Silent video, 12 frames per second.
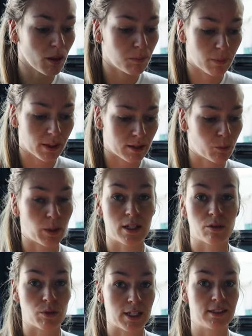But when
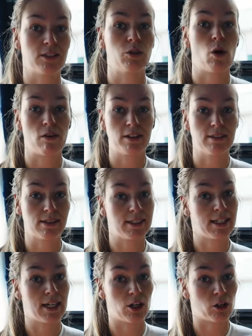it rains, you obviously
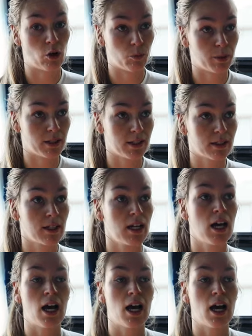cannot open it